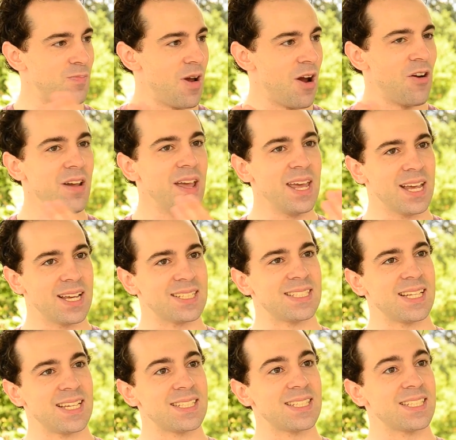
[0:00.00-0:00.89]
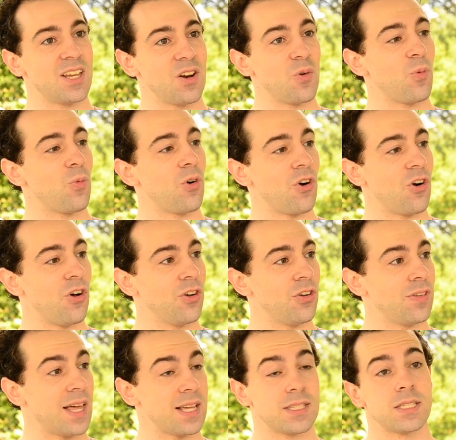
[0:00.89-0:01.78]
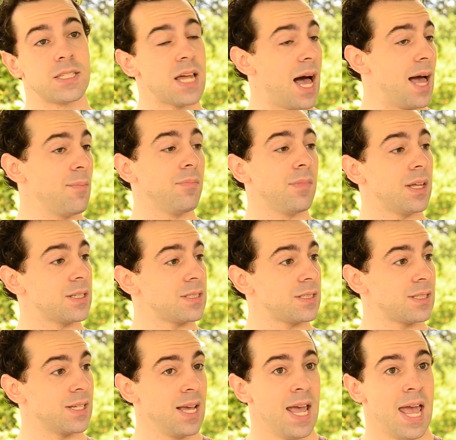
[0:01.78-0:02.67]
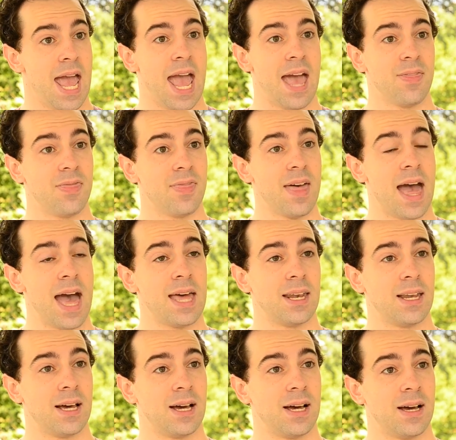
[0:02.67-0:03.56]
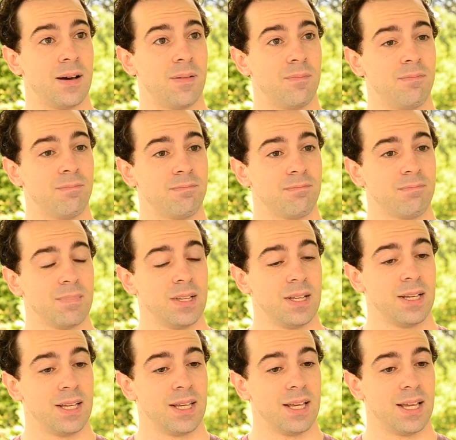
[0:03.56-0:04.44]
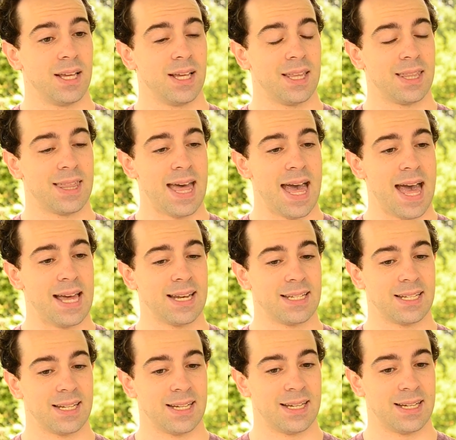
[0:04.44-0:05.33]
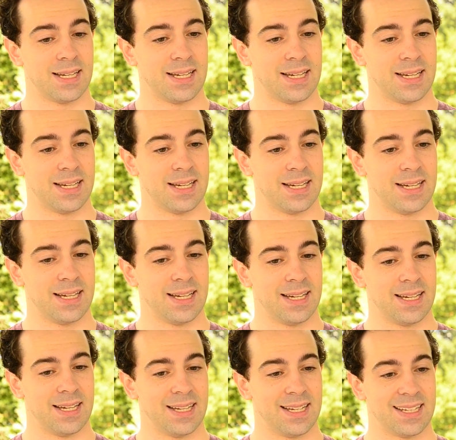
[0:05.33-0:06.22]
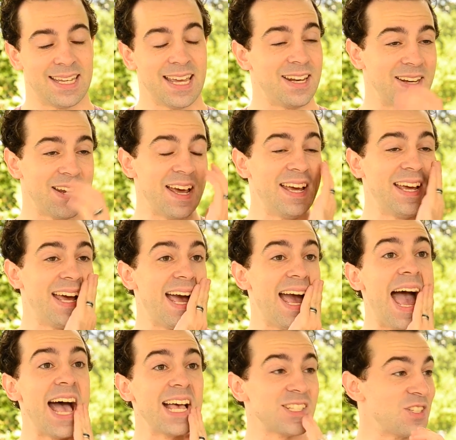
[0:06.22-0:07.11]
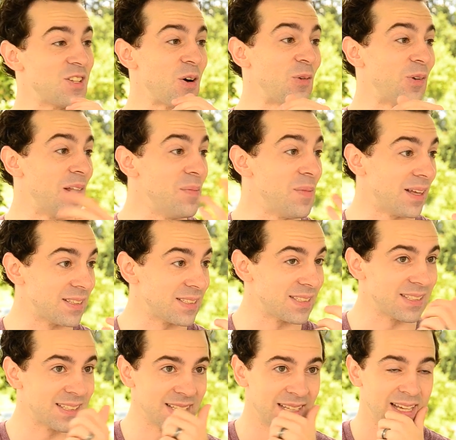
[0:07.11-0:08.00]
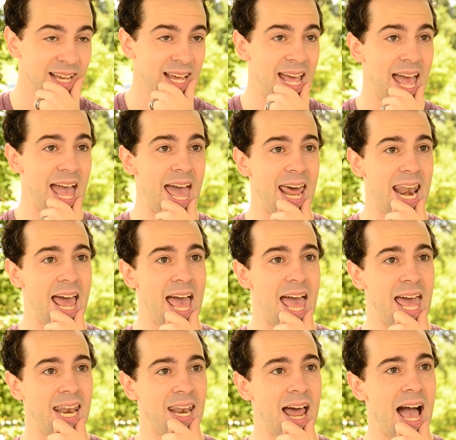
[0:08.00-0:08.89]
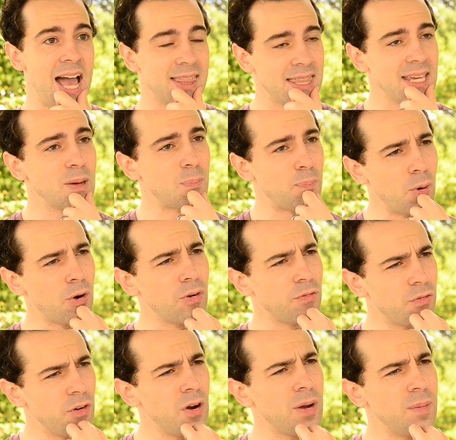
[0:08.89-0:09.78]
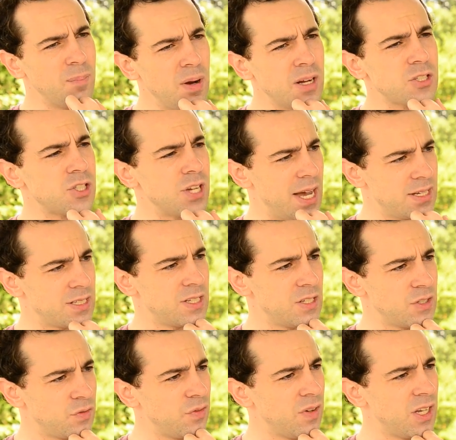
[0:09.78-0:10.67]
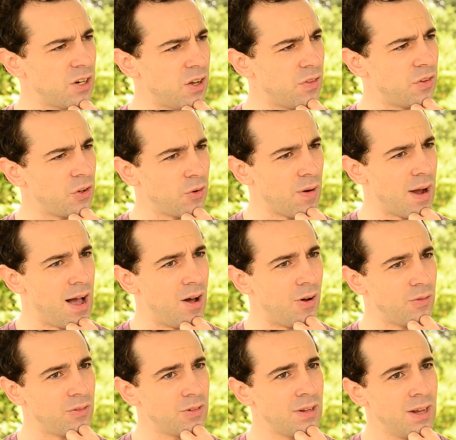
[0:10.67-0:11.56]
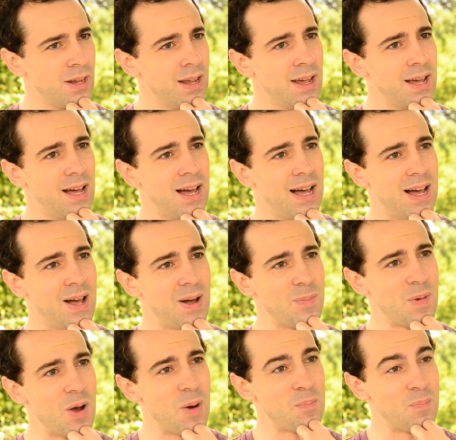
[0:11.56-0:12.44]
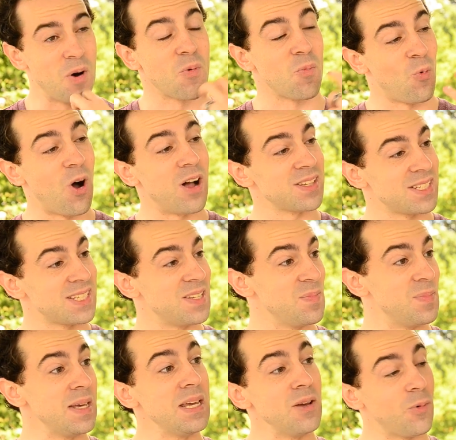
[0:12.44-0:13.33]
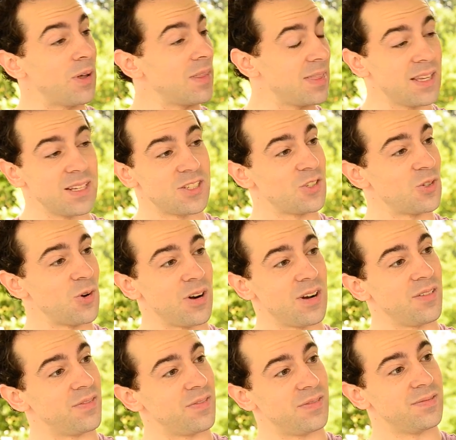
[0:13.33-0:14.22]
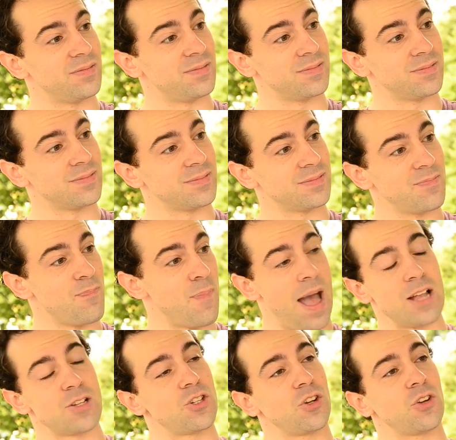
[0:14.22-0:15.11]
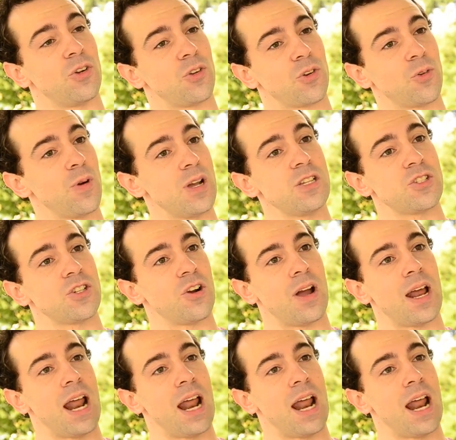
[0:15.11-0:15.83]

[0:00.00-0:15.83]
Mary exists in a world that's timeless and that um, that uh, can has no limits. And and I think Bert very much has his feet on the ground, um, but wants to be with this sort of magical creature.